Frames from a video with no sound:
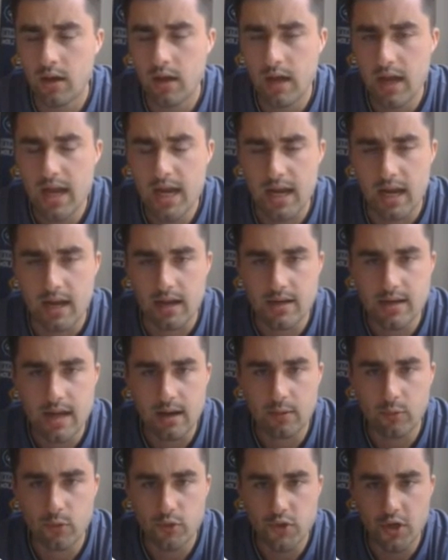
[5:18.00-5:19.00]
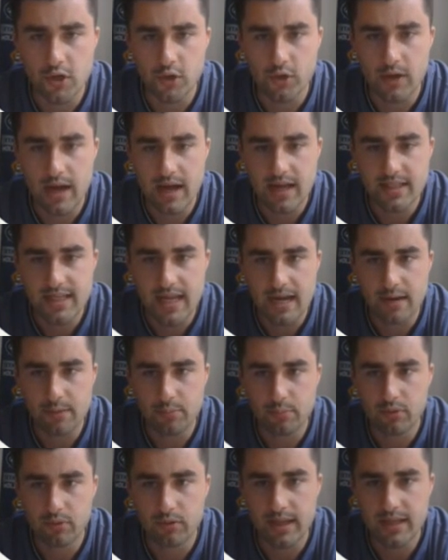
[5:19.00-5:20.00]
and I will show you guys how to
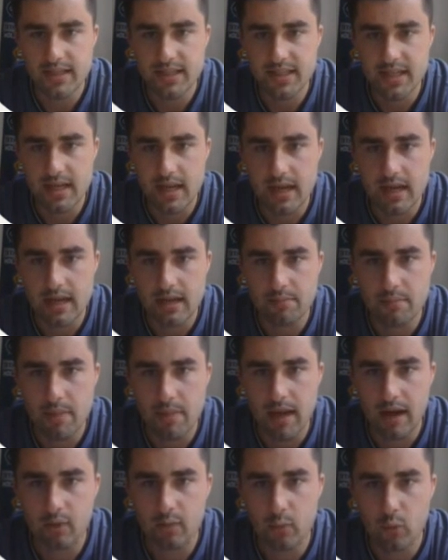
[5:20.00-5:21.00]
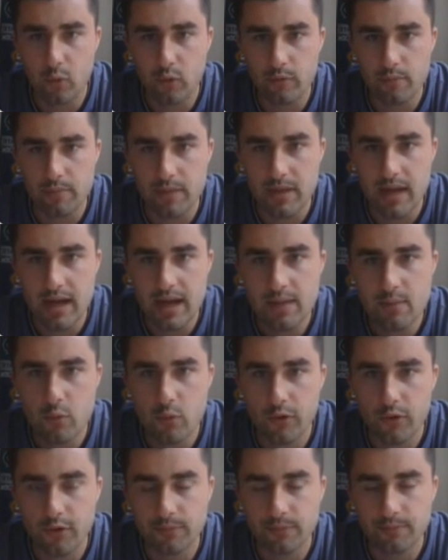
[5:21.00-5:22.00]
place a Matterport BIM
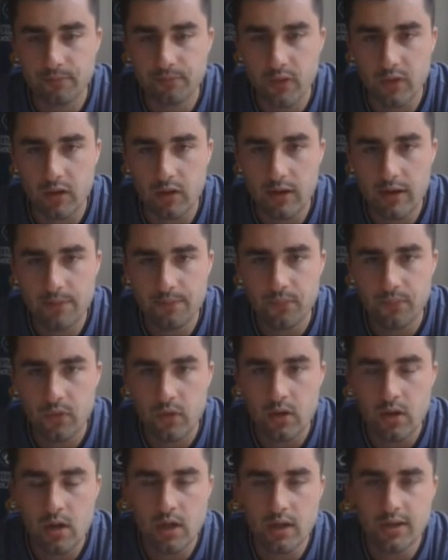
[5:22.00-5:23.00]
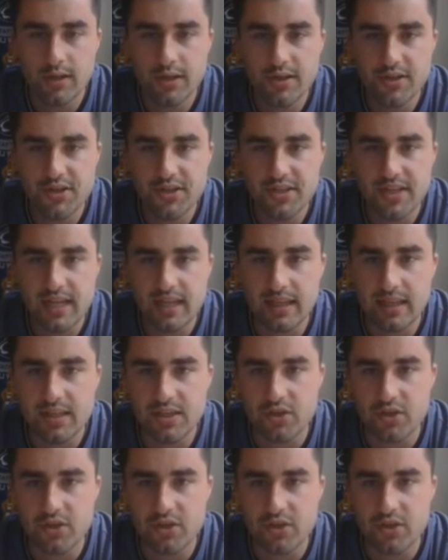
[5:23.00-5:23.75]
order. All right, let's just take this